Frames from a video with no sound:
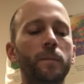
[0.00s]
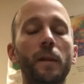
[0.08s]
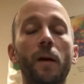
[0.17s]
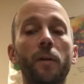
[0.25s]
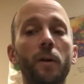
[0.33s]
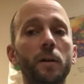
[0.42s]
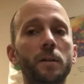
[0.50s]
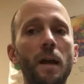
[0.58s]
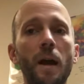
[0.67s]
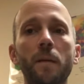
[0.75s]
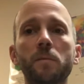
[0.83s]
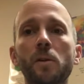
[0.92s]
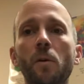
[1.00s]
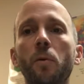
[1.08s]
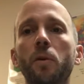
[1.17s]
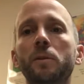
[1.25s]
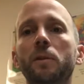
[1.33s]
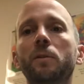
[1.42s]
Now there are times, though,
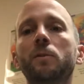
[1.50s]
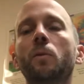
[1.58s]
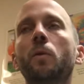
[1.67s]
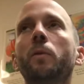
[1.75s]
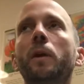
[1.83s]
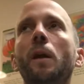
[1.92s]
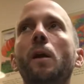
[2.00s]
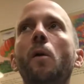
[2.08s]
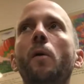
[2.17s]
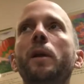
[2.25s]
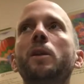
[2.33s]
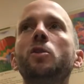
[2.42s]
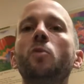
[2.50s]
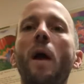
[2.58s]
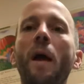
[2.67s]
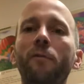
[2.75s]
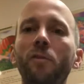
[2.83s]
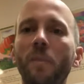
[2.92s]
boys and girls, when we get going, you
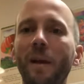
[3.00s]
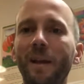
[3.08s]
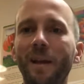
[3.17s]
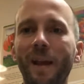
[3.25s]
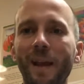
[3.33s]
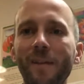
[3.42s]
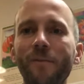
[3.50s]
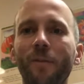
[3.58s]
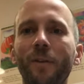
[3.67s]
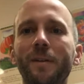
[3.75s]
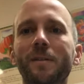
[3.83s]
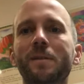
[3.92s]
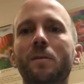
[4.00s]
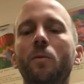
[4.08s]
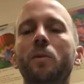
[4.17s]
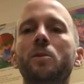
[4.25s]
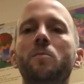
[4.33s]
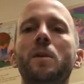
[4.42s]
have to make an inference,
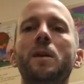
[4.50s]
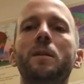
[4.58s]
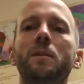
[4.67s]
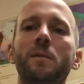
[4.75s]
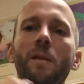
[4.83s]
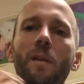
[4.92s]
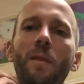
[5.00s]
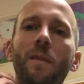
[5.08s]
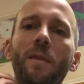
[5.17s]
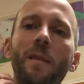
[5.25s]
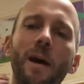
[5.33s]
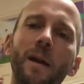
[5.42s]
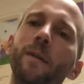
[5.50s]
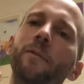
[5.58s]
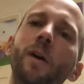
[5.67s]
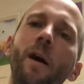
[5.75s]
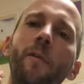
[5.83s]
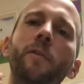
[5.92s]
which means not
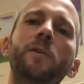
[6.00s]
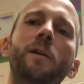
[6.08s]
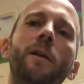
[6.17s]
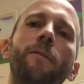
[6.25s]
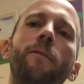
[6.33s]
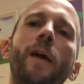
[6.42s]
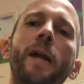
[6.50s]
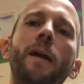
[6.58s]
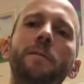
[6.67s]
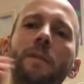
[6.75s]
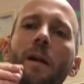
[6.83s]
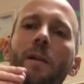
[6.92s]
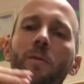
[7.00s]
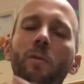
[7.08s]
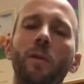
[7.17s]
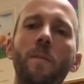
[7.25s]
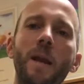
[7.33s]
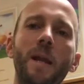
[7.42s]
every author is going to flat out tell us what
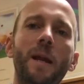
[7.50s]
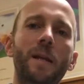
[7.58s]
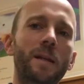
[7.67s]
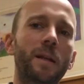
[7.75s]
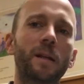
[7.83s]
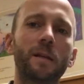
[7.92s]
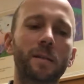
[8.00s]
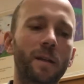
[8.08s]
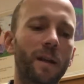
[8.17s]
the main idea is.